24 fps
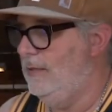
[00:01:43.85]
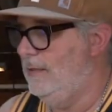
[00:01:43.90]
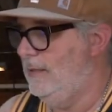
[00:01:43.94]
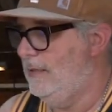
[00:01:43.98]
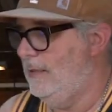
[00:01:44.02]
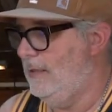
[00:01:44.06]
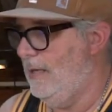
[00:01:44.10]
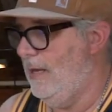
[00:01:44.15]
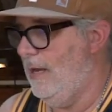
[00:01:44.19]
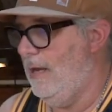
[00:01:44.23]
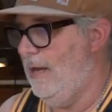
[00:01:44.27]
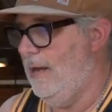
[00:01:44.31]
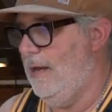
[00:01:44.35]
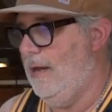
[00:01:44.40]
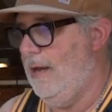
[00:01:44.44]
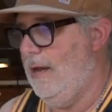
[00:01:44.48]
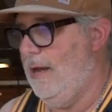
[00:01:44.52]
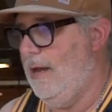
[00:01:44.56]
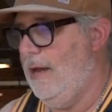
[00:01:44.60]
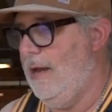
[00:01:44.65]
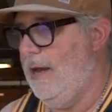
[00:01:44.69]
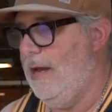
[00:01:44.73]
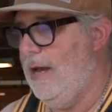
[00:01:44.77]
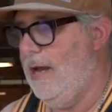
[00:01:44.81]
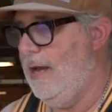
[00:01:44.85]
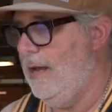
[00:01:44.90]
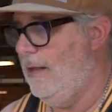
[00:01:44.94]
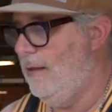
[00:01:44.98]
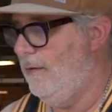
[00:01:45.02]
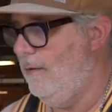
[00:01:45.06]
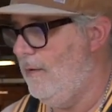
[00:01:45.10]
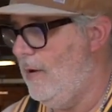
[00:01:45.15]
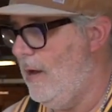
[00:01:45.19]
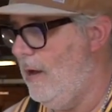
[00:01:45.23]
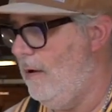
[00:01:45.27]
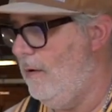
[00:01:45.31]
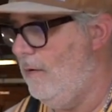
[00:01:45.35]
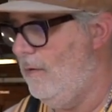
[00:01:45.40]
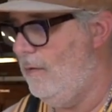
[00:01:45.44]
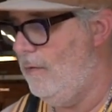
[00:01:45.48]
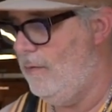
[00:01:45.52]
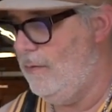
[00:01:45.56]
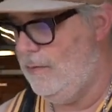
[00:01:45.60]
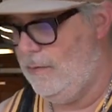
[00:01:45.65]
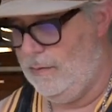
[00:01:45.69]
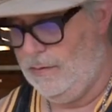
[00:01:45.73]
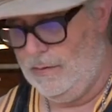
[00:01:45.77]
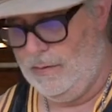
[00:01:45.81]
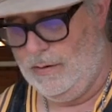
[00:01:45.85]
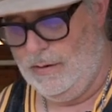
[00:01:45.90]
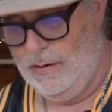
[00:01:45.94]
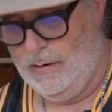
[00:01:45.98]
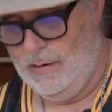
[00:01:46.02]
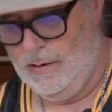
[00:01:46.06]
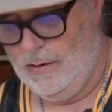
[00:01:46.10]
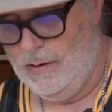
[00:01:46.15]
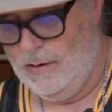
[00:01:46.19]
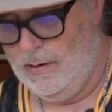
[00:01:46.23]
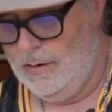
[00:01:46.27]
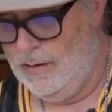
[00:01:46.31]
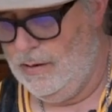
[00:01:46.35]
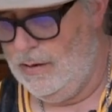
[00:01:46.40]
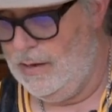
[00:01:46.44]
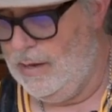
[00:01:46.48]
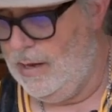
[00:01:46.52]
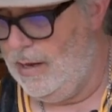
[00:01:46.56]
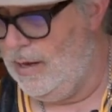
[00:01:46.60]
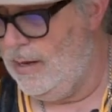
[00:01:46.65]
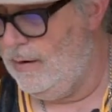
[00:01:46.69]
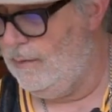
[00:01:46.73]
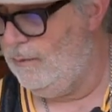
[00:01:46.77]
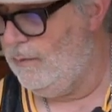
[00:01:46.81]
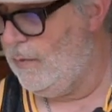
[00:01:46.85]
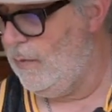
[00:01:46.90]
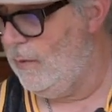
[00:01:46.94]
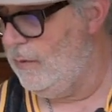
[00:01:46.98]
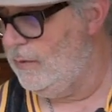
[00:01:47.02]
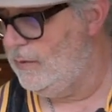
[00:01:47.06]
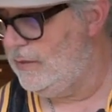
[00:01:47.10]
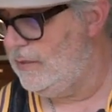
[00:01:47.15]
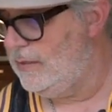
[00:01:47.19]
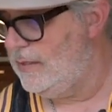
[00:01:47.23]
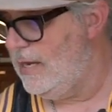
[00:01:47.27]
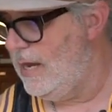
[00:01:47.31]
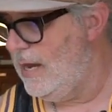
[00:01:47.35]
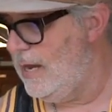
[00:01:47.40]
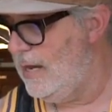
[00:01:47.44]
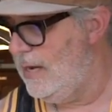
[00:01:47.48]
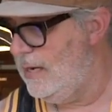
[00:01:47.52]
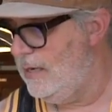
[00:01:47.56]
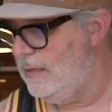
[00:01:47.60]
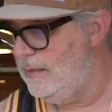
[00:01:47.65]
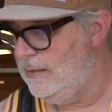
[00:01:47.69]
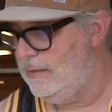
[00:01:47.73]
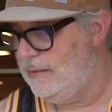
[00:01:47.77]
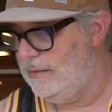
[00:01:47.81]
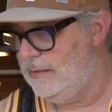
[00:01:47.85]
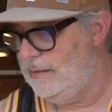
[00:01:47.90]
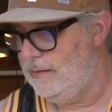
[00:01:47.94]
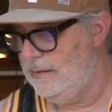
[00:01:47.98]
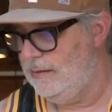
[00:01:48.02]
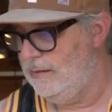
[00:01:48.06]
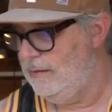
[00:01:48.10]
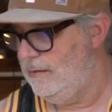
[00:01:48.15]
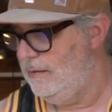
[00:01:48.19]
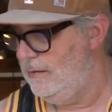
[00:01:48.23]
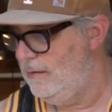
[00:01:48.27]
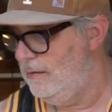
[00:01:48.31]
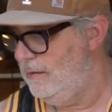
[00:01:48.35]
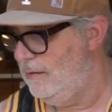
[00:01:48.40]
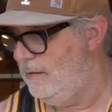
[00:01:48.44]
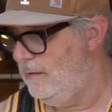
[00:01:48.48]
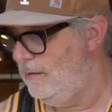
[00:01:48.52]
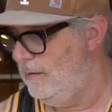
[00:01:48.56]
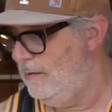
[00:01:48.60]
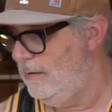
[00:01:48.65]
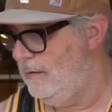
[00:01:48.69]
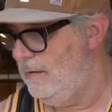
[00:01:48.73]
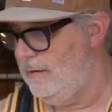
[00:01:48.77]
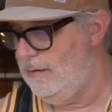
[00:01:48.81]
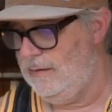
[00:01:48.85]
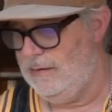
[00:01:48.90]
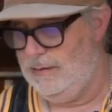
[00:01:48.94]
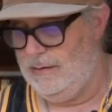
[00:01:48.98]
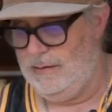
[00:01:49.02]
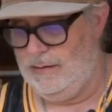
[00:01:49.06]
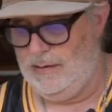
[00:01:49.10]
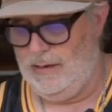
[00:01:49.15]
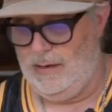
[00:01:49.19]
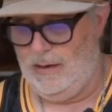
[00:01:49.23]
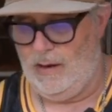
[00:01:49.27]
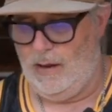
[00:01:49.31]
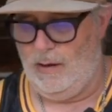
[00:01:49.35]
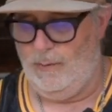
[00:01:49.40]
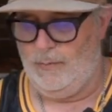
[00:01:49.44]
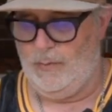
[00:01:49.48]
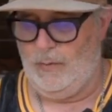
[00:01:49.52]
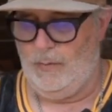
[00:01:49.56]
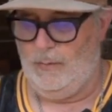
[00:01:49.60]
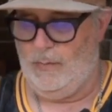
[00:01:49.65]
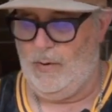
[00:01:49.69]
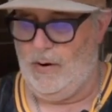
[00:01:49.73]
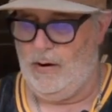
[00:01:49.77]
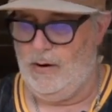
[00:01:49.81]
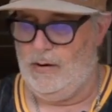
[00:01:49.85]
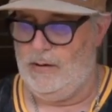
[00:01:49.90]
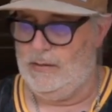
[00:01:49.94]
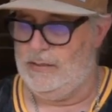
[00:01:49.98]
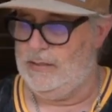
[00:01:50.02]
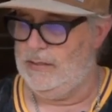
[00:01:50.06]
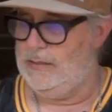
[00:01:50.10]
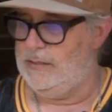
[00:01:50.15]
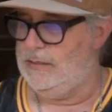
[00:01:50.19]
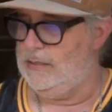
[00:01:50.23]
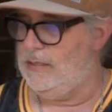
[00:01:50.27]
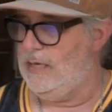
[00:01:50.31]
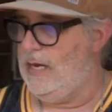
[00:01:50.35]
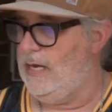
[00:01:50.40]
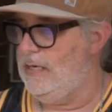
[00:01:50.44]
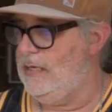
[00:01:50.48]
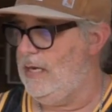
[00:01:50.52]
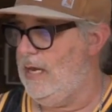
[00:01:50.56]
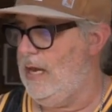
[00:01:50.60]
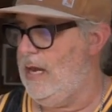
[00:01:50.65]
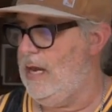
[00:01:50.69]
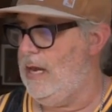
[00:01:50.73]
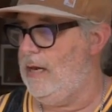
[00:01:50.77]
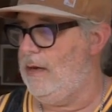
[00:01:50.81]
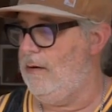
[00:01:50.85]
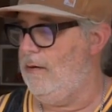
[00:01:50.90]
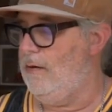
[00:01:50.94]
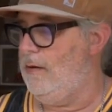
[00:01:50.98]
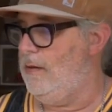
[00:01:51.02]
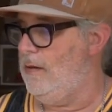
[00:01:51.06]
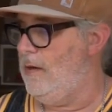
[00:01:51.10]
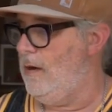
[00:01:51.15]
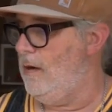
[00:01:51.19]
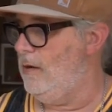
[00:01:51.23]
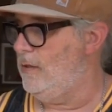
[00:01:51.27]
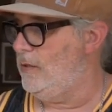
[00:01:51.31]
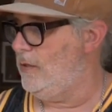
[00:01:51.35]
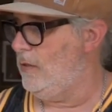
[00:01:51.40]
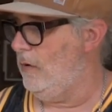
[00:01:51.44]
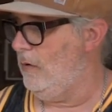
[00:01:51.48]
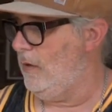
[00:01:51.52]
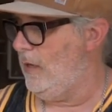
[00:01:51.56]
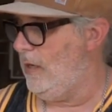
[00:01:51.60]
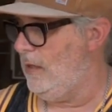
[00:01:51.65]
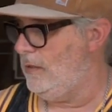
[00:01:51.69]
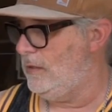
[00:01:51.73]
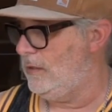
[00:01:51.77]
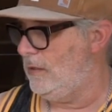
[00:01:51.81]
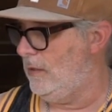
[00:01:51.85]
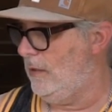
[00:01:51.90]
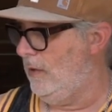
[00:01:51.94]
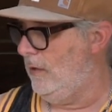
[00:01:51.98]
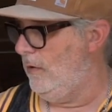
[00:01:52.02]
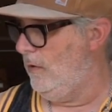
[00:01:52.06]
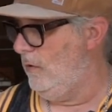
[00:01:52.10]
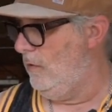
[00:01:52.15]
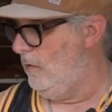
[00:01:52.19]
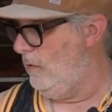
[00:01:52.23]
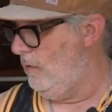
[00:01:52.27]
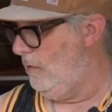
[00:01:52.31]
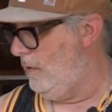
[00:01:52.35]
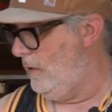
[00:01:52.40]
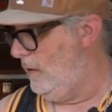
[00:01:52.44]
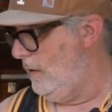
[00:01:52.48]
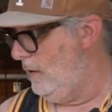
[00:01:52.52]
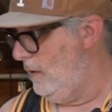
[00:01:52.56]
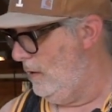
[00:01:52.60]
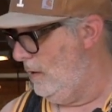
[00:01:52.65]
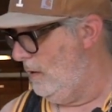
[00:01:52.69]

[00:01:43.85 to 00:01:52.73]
is I hollow out on both sides the upper part to slide the hanger in there, so it gets glued,